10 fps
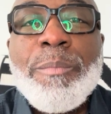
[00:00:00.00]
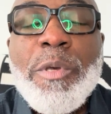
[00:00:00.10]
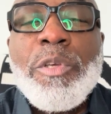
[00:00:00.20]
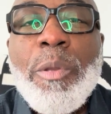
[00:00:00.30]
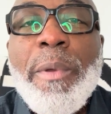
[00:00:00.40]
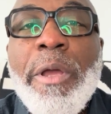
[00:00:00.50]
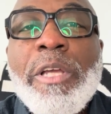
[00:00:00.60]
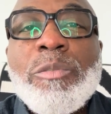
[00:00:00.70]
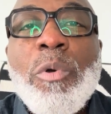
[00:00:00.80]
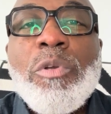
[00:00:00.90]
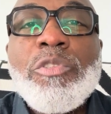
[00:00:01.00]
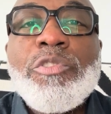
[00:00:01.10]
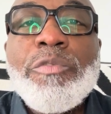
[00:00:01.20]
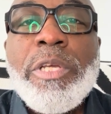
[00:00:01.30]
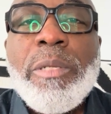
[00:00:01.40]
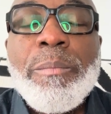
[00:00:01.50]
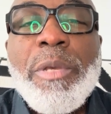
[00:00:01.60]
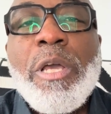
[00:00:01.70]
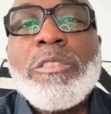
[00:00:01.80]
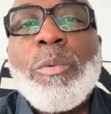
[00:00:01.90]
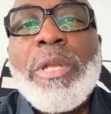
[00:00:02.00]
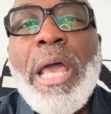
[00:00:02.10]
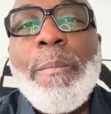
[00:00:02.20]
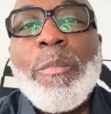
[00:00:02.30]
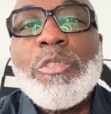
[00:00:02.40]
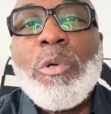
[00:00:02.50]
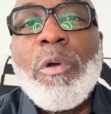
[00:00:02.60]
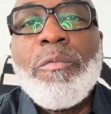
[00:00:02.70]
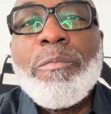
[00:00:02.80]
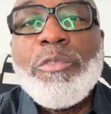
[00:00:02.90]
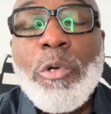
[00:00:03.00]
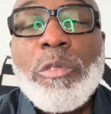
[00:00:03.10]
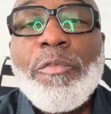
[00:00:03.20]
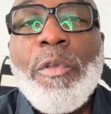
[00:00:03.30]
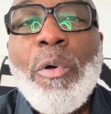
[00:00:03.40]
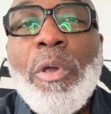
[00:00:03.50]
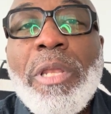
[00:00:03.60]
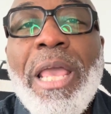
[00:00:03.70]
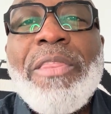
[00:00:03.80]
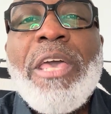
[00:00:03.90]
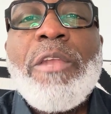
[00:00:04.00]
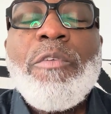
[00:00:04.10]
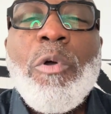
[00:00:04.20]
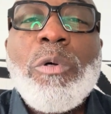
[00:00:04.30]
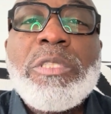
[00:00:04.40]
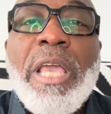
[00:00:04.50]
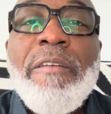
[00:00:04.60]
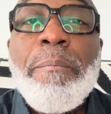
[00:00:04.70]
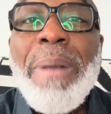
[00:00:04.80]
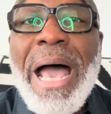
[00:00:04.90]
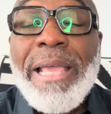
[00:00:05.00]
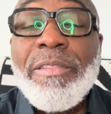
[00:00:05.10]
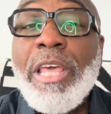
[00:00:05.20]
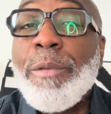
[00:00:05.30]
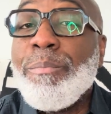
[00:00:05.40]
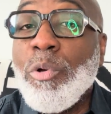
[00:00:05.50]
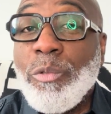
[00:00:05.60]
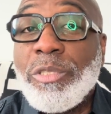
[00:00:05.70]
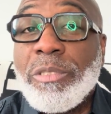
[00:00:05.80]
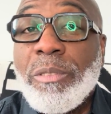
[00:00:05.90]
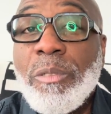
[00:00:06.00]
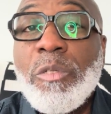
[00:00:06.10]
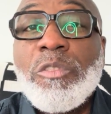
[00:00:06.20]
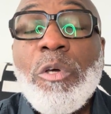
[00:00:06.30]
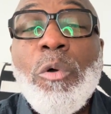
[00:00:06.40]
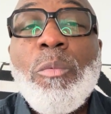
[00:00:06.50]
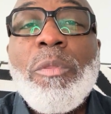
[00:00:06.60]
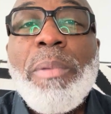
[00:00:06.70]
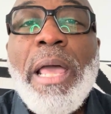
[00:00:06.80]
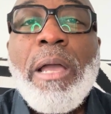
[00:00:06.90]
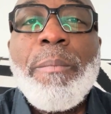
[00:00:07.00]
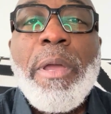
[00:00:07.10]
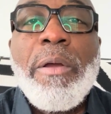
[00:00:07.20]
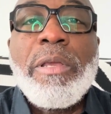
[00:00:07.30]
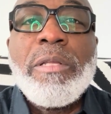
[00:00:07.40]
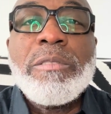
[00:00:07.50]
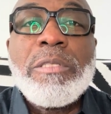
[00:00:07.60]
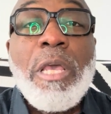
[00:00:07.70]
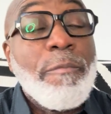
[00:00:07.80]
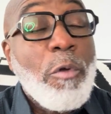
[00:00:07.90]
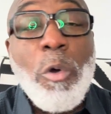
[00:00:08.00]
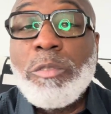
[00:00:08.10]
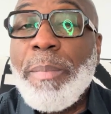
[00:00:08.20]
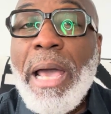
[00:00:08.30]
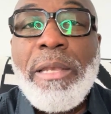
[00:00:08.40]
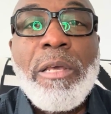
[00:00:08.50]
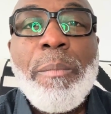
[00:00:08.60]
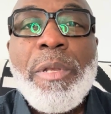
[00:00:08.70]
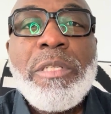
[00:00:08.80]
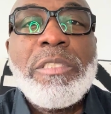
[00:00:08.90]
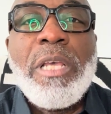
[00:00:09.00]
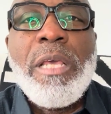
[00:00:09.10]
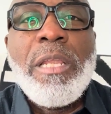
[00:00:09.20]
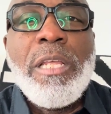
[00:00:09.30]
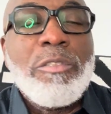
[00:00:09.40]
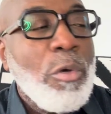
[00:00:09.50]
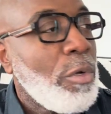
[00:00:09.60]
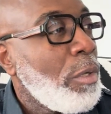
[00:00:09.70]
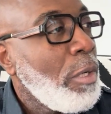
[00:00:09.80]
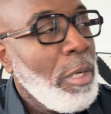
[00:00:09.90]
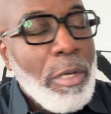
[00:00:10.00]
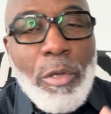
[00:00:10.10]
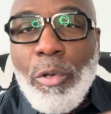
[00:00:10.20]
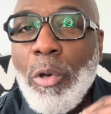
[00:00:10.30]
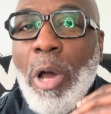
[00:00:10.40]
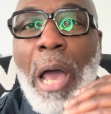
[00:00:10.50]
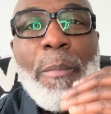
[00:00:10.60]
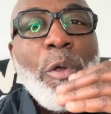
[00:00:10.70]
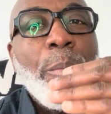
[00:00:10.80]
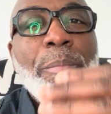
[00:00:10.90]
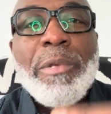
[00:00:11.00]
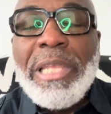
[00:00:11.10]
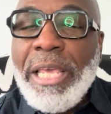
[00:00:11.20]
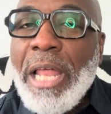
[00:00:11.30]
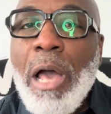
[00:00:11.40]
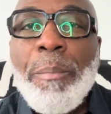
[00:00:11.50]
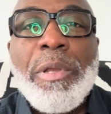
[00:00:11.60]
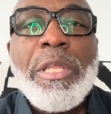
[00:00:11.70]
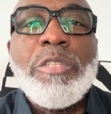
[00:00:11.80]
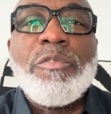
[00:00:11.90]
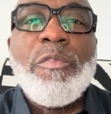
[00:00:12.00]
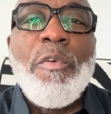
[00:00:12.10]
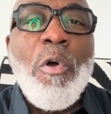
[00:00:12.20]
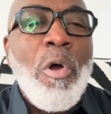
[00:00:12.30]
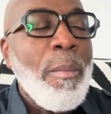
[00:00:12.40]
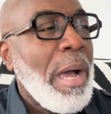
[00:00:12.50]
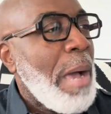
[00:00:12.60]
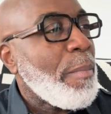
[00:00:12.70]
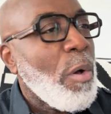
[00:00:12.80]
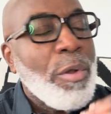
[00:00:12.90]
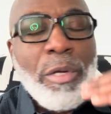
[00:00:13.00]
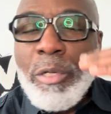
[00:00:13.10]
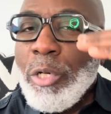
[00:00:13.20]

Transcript: million Americans were on the street because of what happened with George Floyd. And that, of course, gave Biden that boost. So with Black Americans, of course, Biden coming in saying that he's going to, I'm going to lay down police reform. I'm going to,